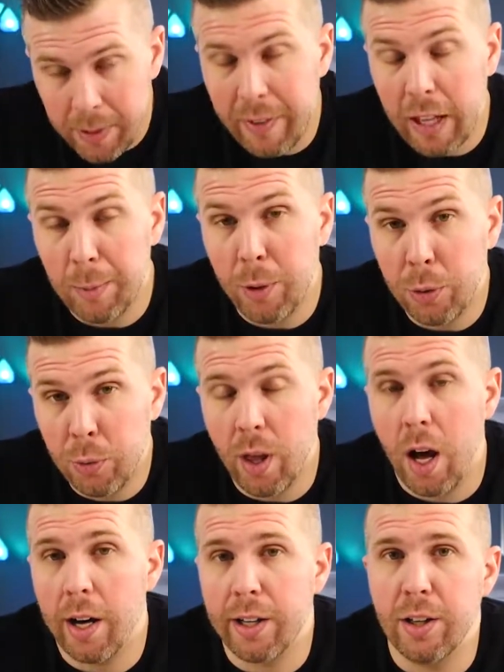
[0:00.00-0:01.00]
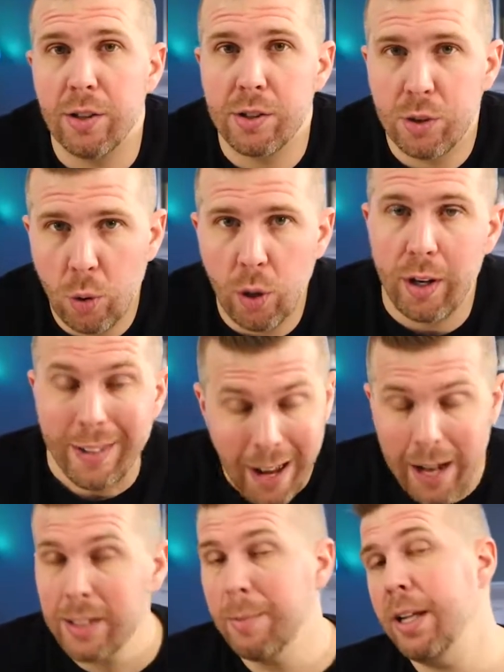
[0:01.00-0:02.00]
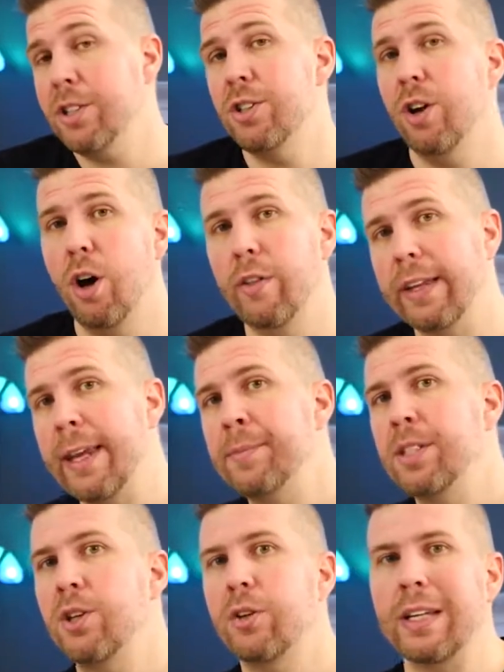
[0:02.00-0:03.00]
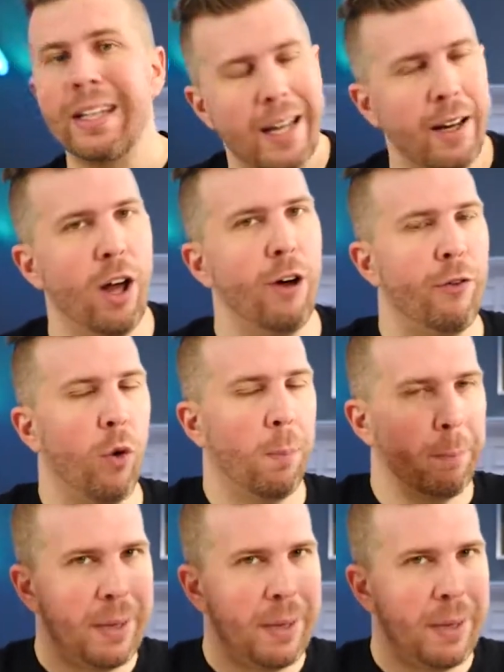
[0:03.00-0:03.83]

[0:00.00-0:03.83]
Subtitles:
available through the Oculus store, not to mention all the games that you can get for